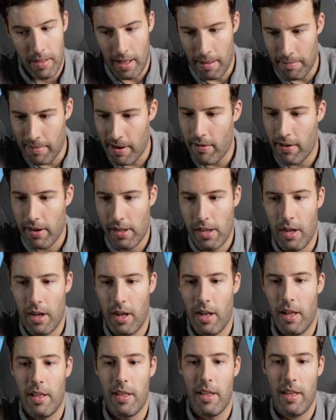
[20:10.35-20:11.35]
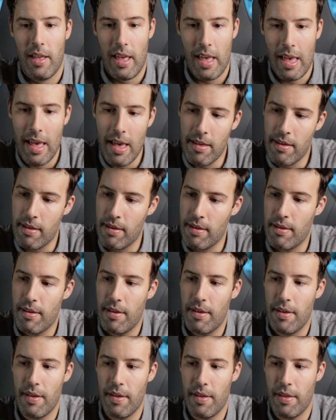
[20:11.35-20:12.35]
America
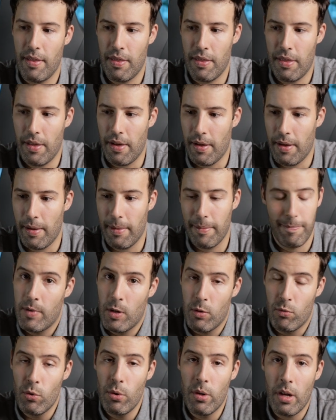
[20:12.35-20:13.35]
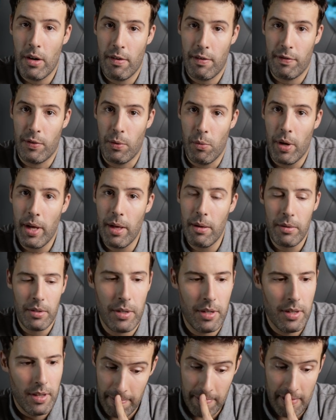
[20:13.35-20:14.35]
is the ruler of the
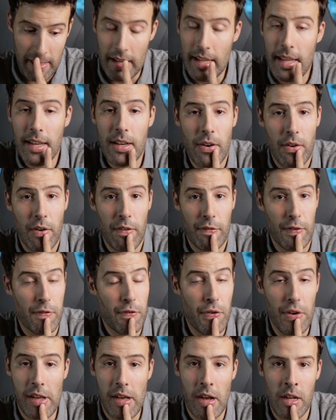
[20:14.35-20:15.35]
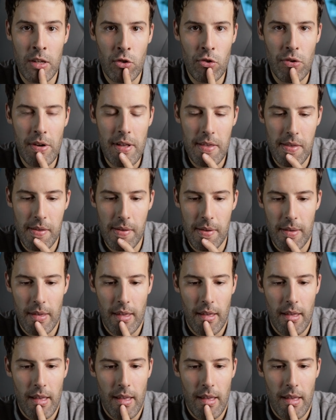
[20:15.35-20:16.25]
world, the leader of the free countries,